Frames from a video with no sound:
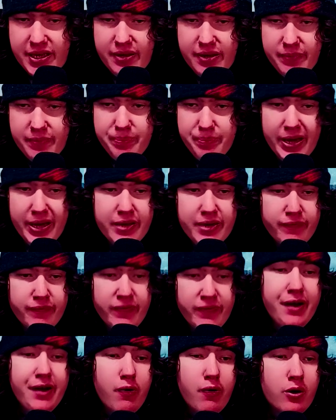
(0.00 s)
the
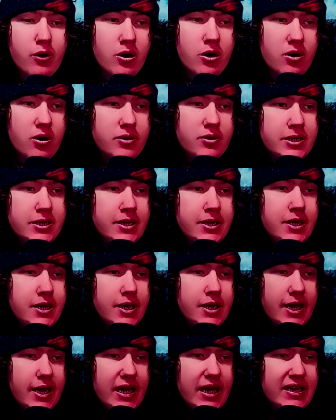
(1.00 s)
main final girl.
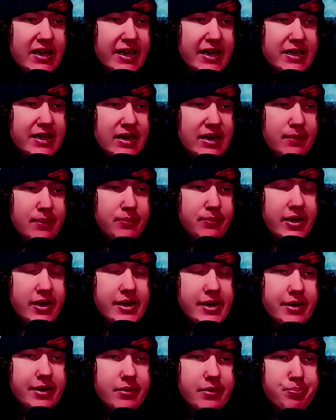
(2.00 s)
And
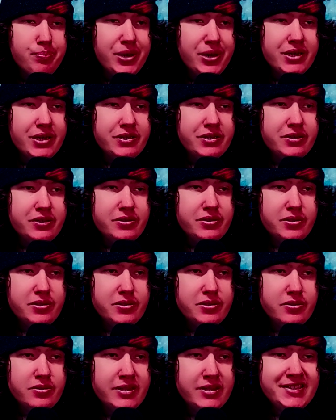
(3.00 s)
I'm but
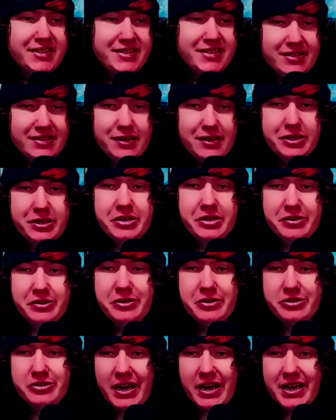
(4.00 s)
this is the
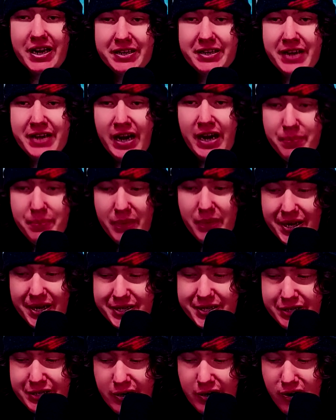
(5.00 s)
dude who tried to
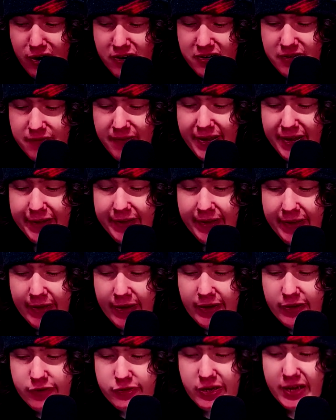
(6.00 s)
come onto her,
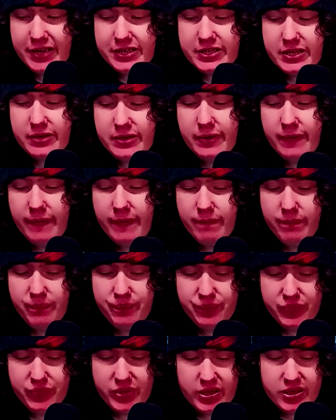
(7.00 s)
tried
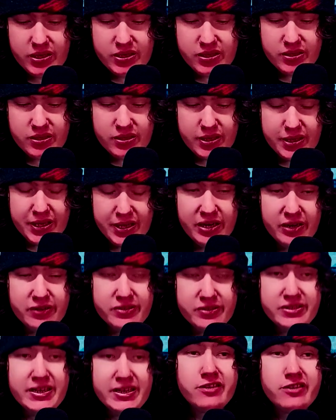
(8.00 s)
to
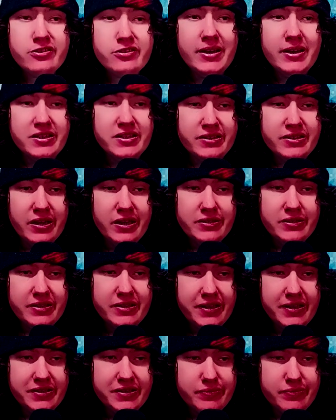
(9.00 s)
sexually
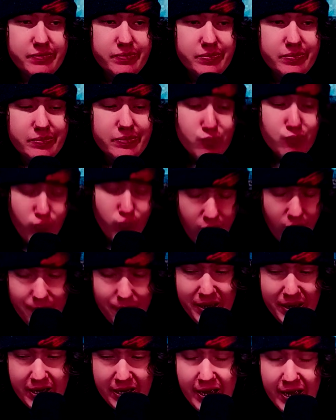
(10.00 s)
assault this
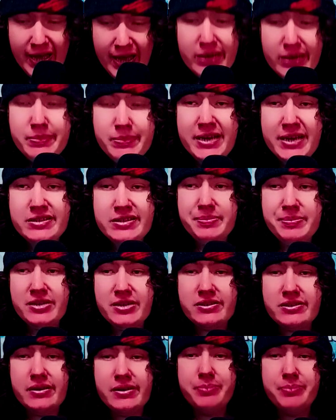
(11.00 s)
woman. How am I
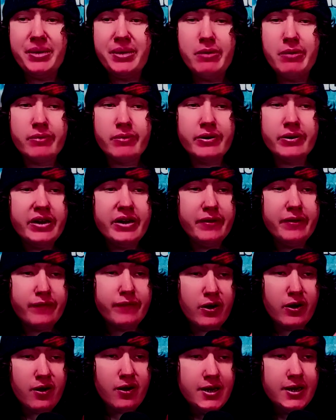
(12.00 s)
supposed to be
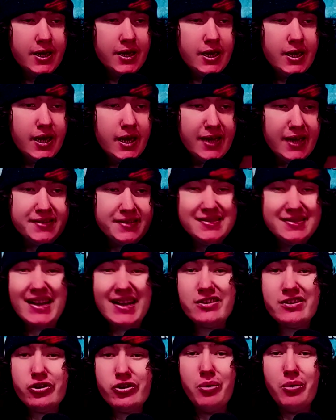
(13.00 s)
rooting for
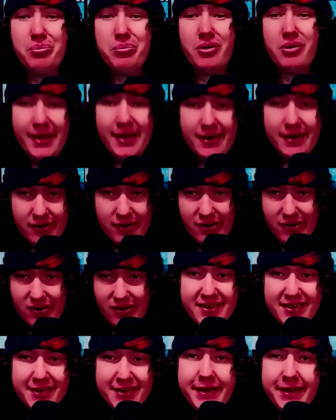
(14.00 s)
a sexual
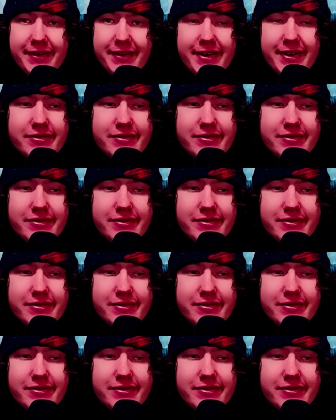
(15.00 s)
predator,